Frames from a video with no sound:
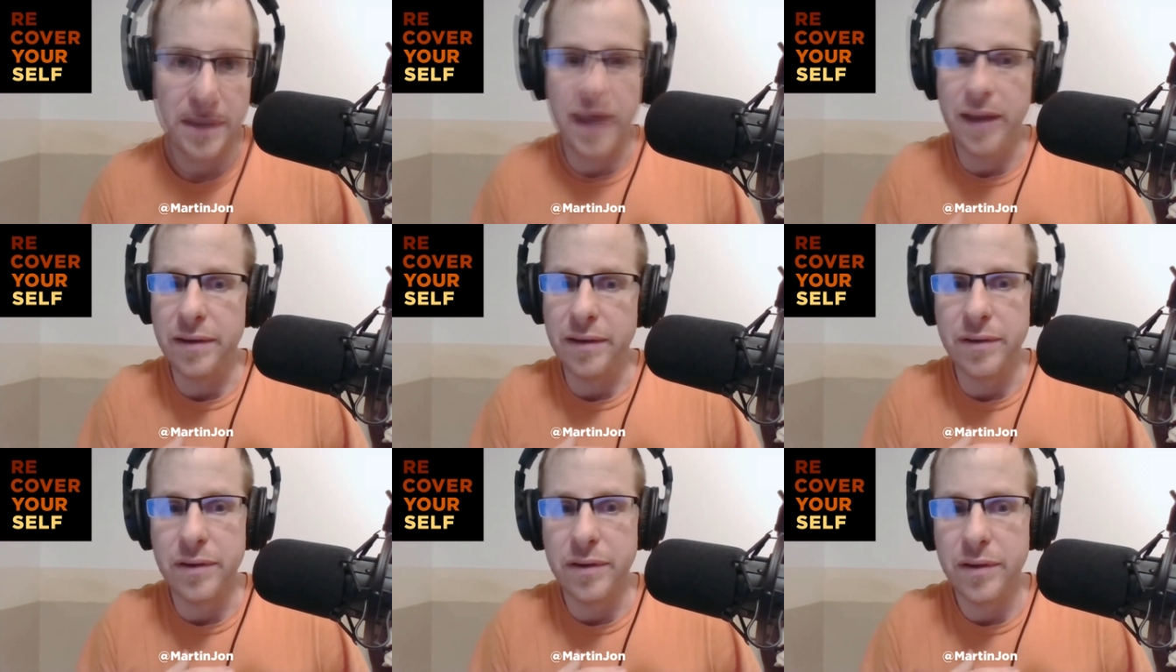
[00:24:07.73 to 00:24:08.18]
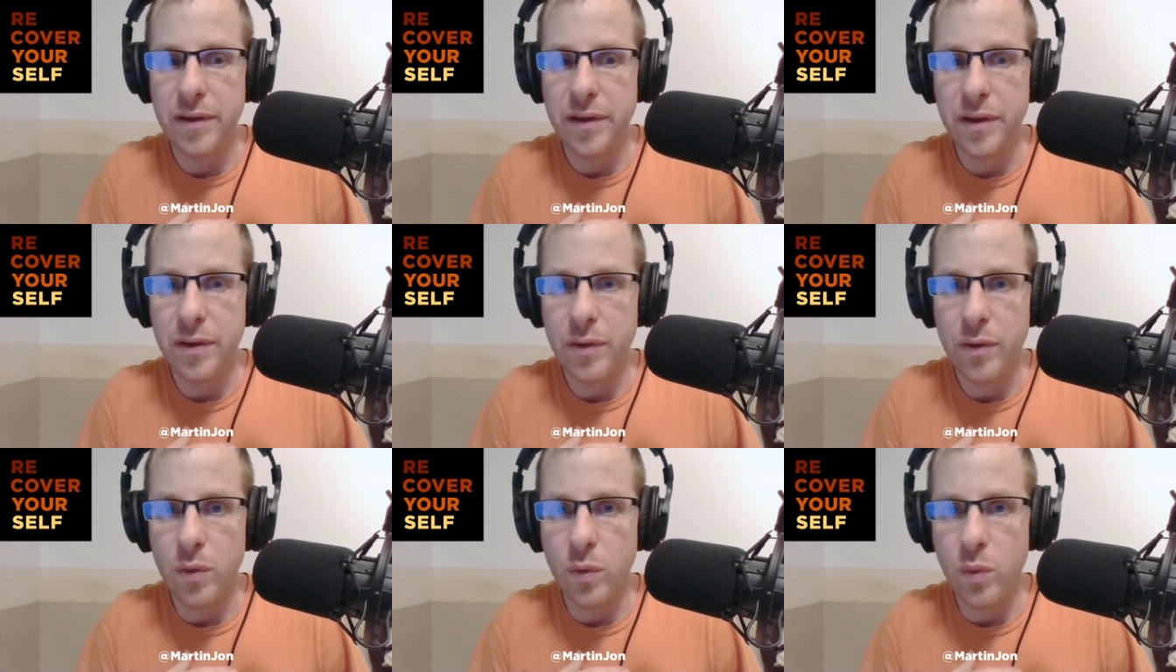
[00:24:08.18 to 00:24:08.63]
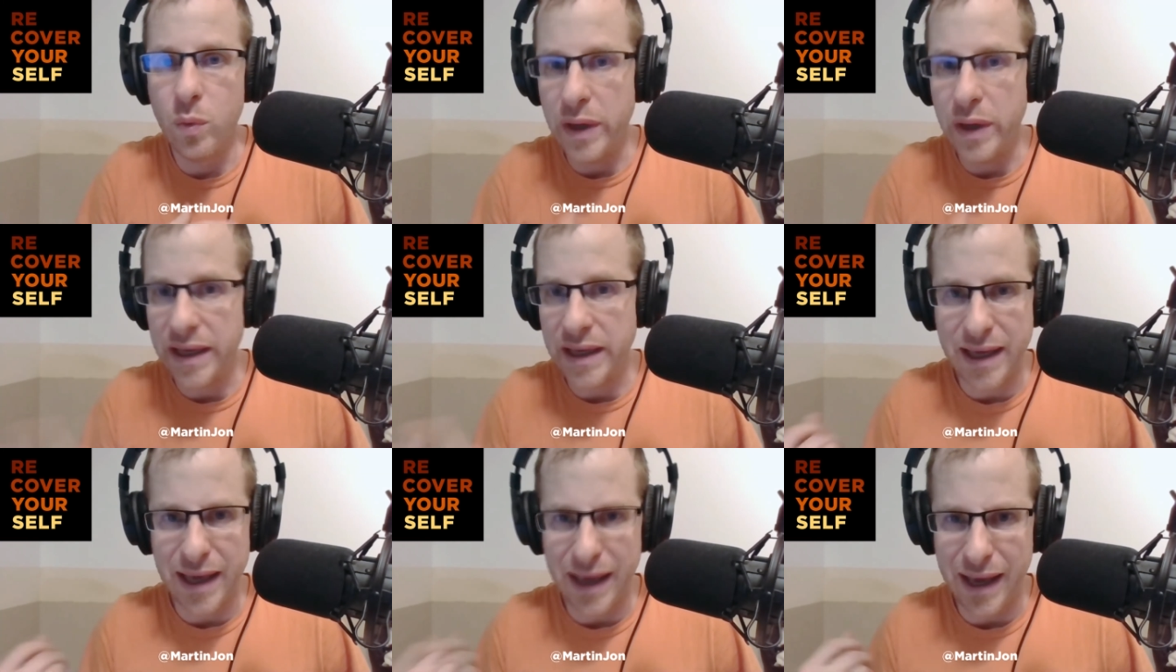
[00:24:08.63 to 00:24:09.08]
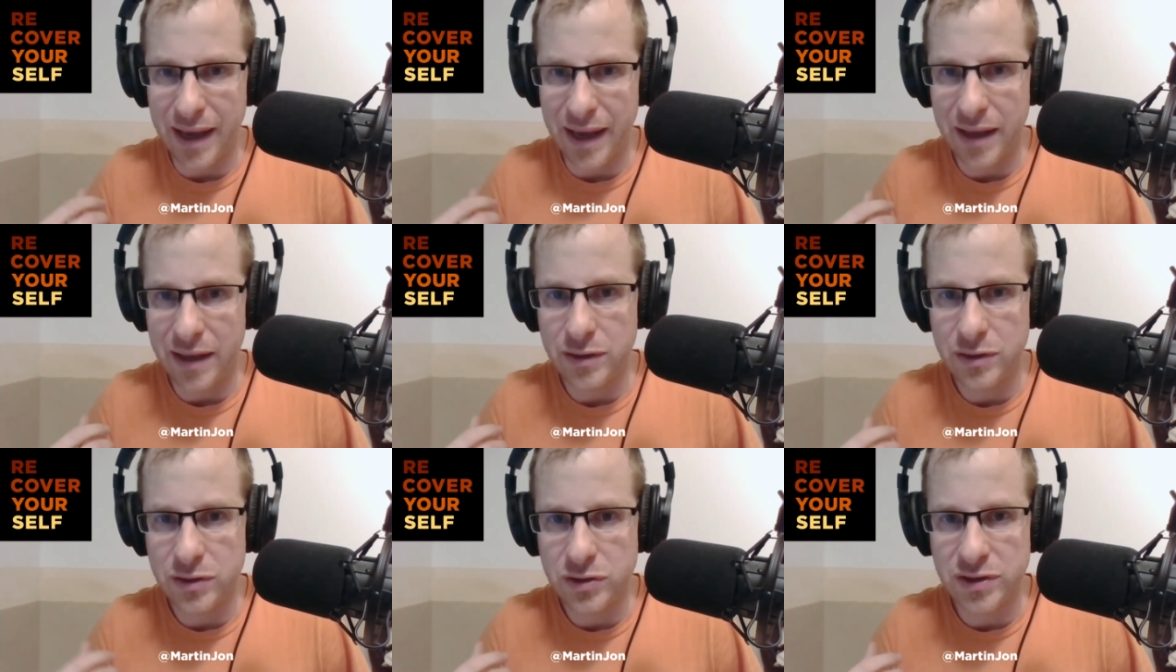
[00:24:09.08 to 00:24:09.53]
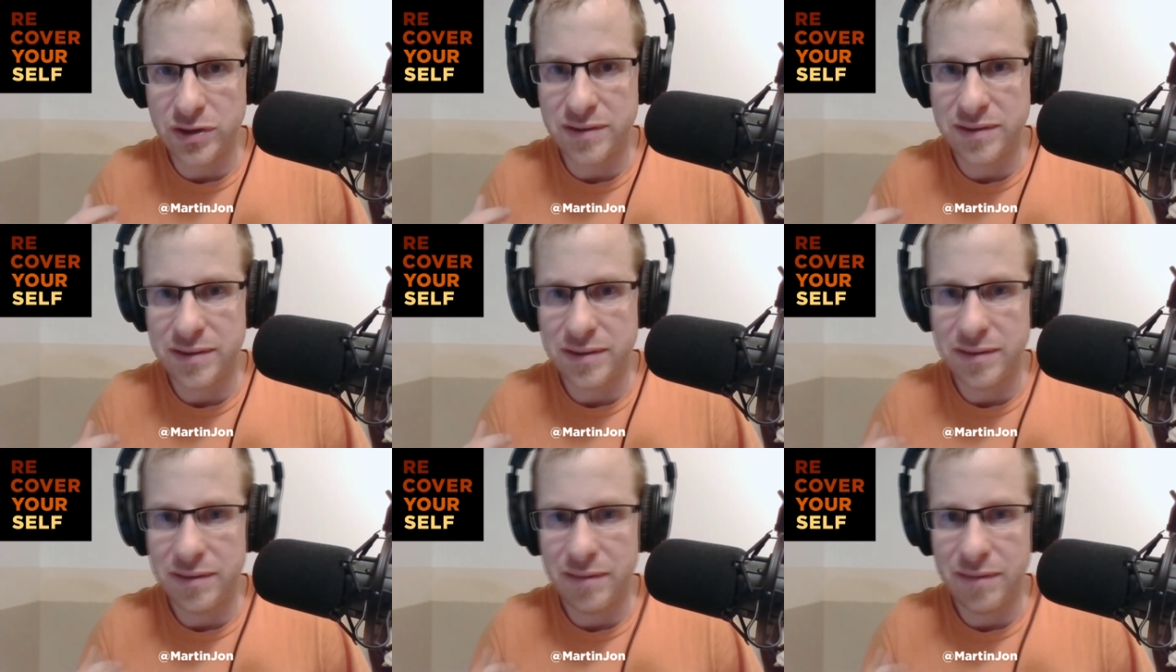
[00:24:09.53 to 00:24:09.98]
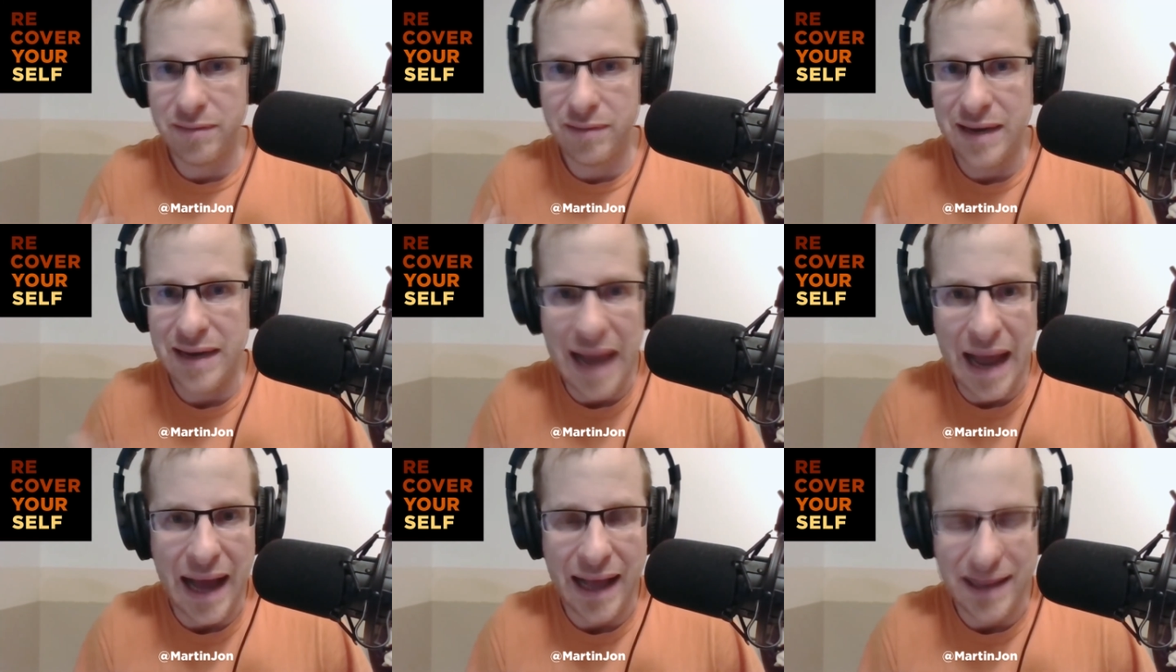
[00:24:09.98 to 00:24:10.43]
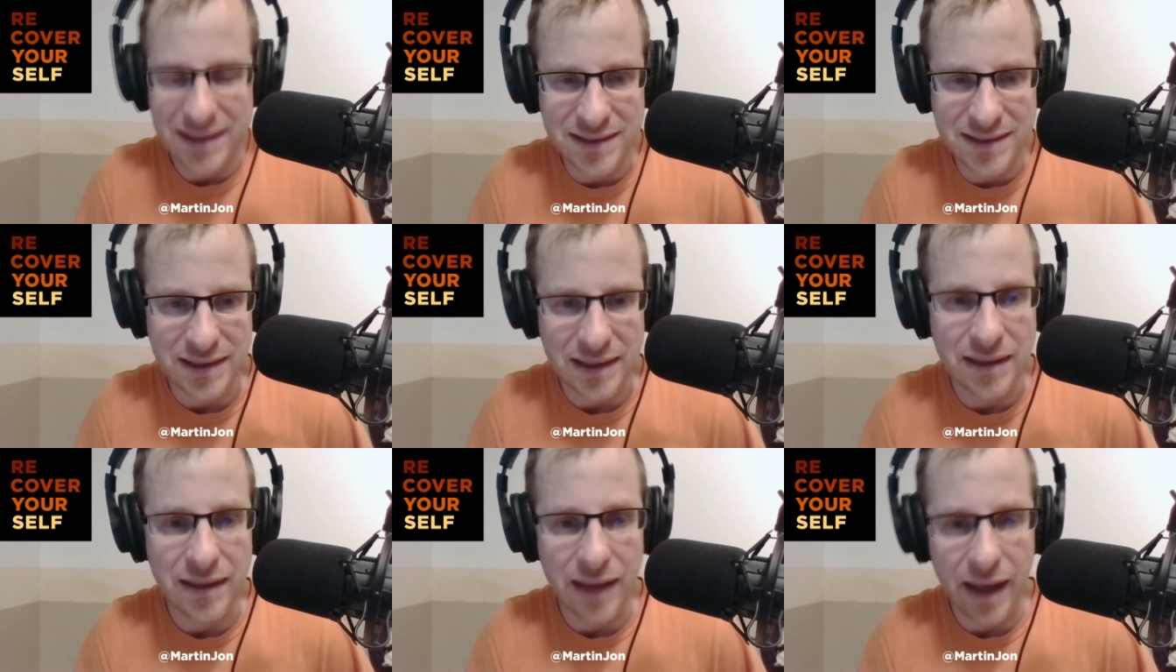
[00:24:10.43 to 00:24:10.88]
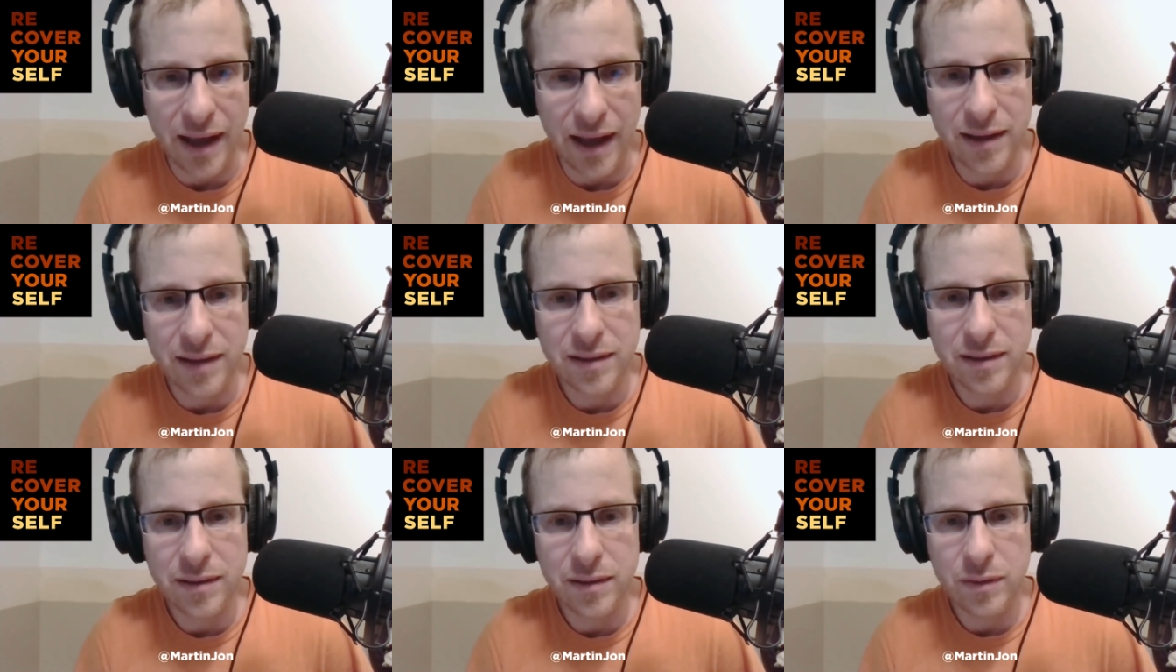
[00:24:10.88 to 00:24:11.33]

And we can't just not see that.